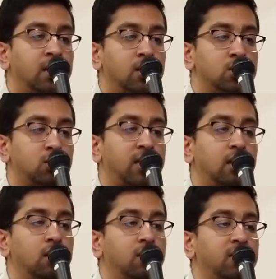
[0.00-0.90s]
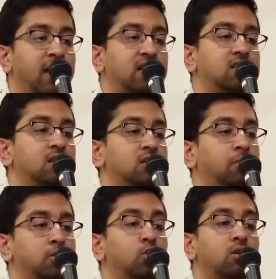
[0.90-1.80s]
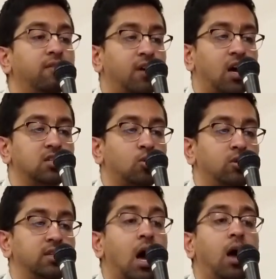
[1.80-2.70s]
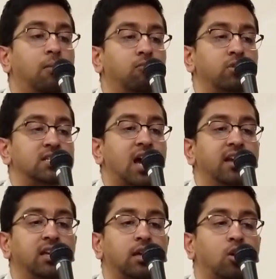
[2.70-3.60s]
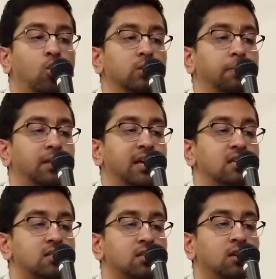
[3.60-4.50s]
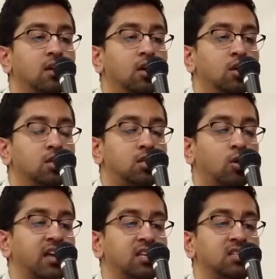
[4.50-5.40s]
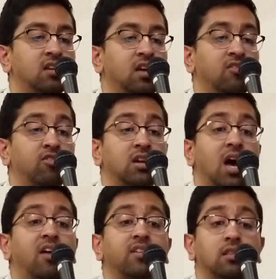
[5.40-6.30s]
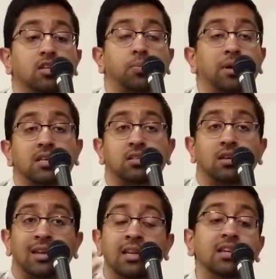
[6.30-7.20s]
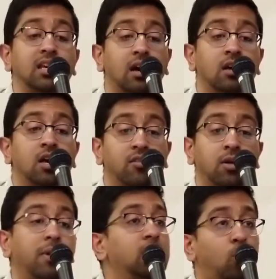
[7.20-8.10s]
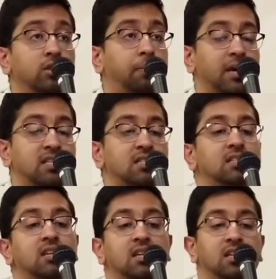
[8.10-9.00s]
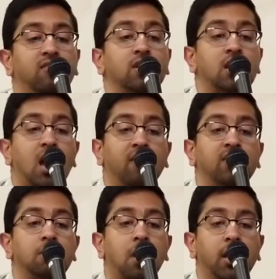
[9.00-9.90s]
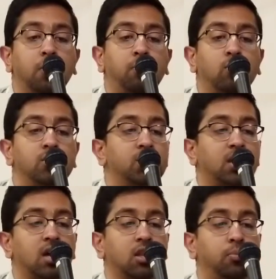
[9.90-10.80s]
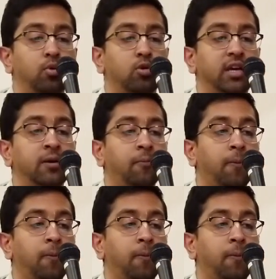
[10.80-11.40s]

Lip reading: So then the next sin is Mathuravas or Dham, residing in a holy place. So it is in Vrindavan. There's a place in India. There are many holy places in India: Vrindavan, Mayapur, Jagannath Puri.